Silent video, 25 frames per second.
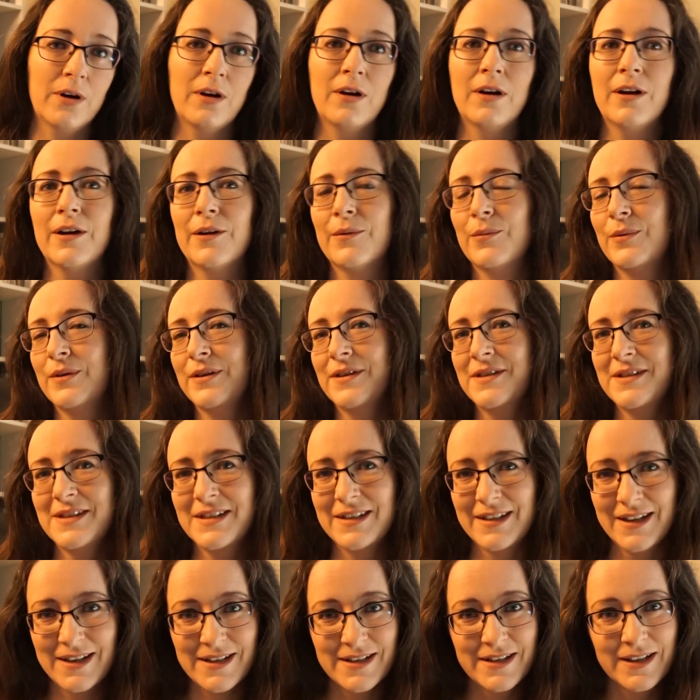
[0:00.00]
I was
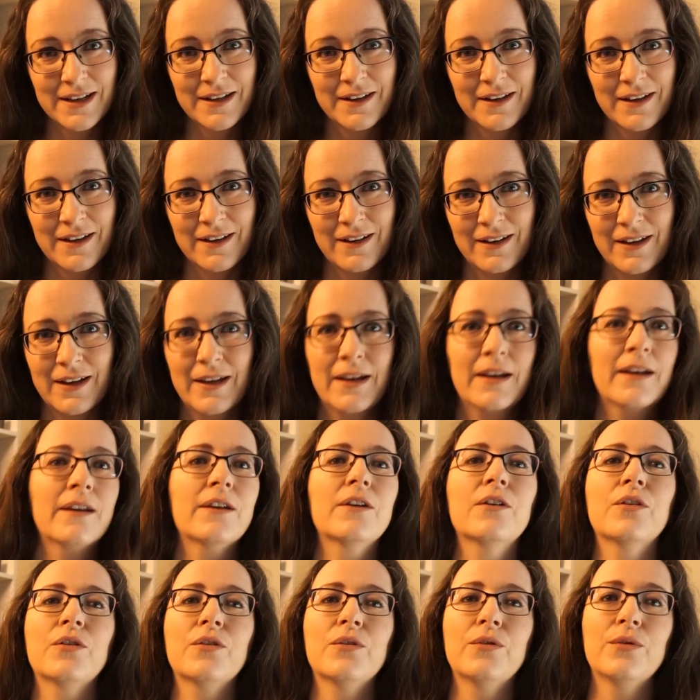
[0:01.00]
dating a guy
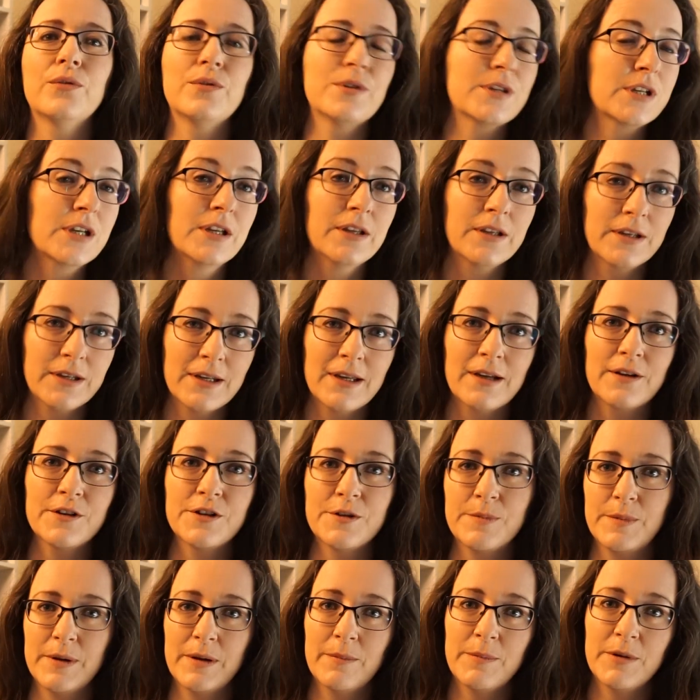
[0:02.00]
who turned out
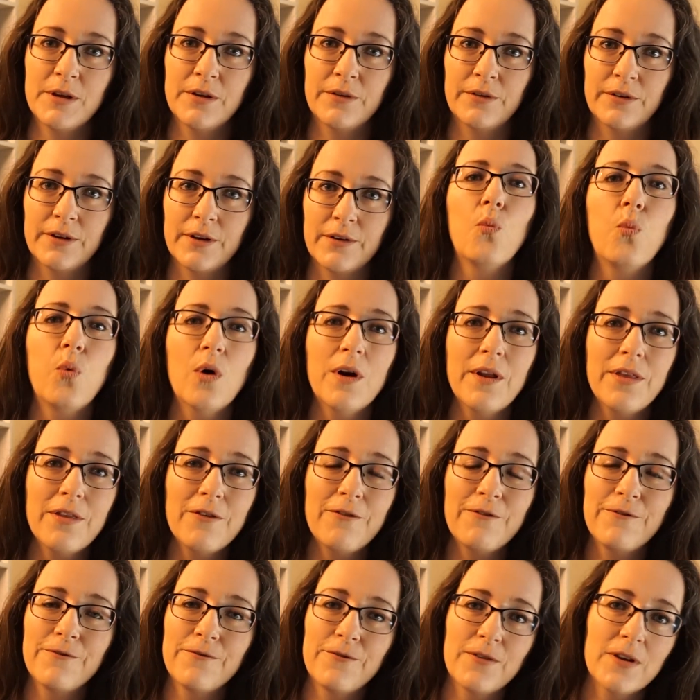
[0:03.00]
to be abusive. One of the
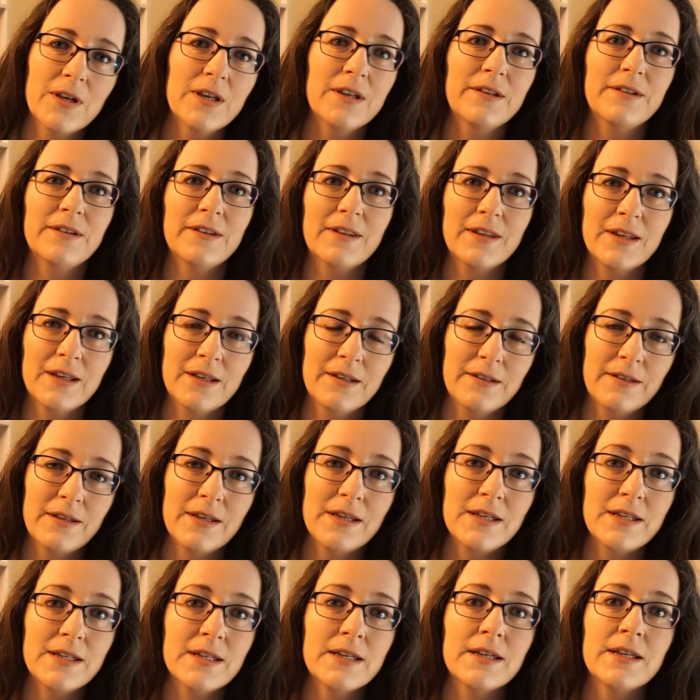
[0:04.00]
first things
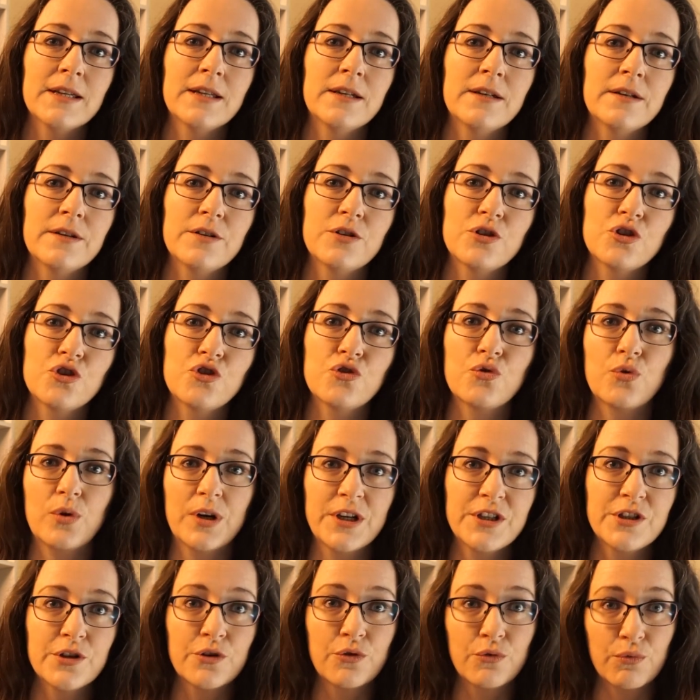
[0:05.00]
he did to try
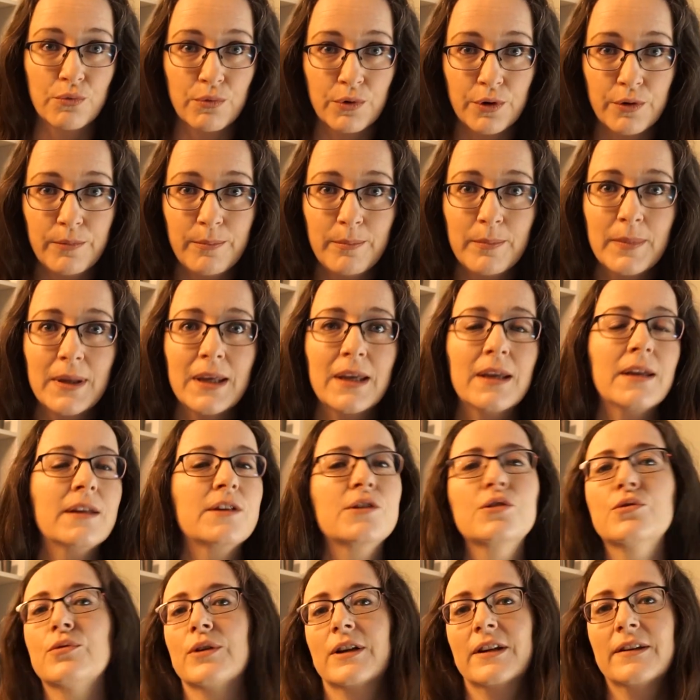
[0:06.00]
to groom me
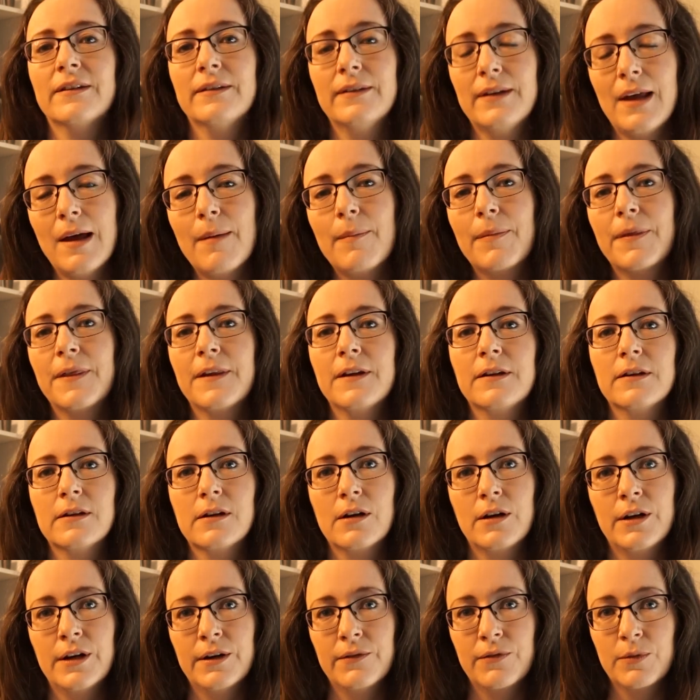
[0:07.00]
to accept this
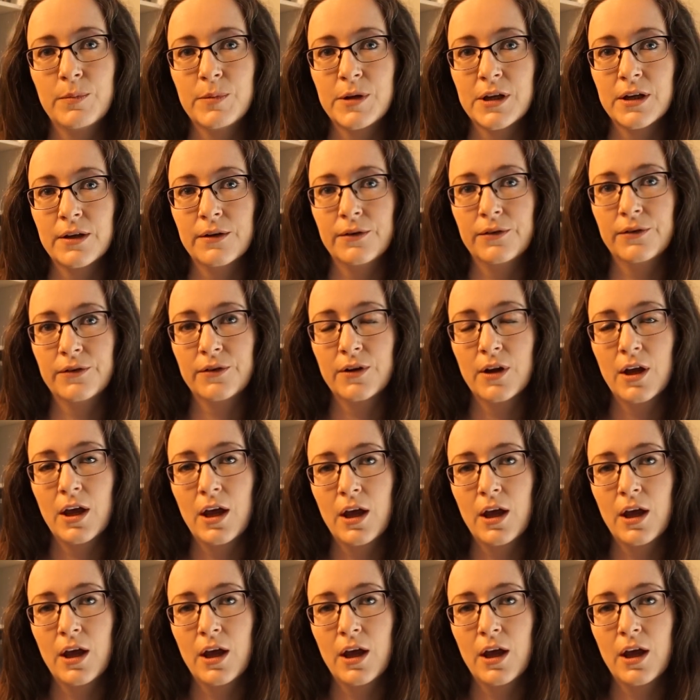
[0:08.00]
kind of abuse